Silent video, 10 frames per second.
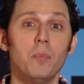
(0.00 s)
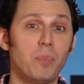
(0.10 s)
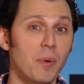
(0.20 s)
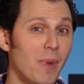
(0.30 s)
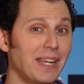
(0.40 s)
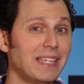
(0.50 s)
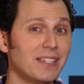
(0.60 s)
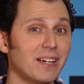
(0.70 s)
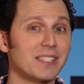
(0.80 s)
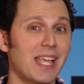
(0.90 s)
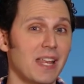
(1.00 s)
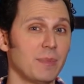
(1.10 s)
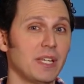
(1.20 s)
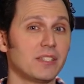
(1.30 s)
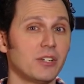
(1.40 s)
Ducks! But Mighty Ducks the
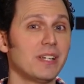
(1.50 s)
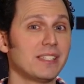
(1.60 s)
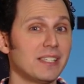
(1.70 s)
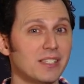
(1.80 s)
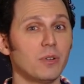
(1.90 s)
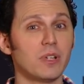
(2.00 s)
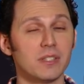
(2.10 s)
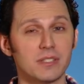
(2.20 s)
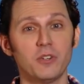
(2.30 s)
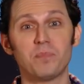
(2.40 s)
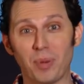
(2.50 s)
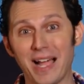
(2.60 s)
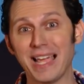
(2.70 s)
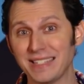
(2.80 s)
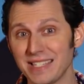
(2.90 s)
Animated Series is still considered
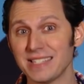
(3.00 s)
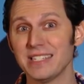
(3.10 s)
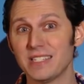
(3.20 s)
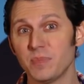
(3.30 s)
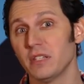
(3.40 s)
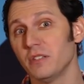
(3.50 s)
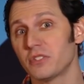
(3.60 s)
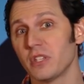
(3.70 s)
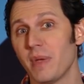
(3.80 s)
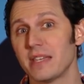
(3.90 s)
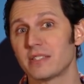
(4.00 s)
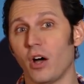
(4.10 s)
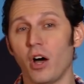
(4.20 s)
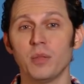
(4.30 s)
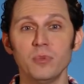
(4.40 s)
by Disney to be loosely based
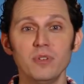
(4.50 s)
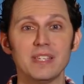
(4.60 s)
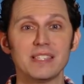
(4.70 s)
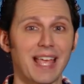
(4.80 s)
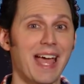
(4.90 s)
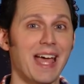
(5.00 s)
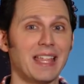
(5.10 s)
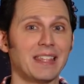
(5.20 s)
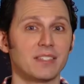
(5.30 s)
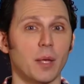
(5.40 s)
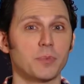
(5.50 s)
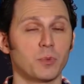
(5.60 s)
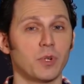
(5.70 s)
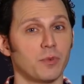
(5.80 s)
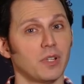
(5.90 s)
on the movies and the
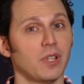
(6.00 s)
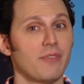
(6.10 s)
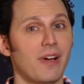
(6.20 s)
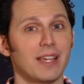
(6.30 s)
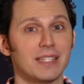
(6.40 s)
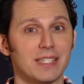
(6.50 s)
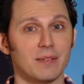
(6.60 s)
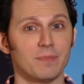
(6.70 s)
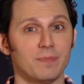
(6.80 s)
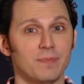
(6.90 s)
subsequent real-life hockey team.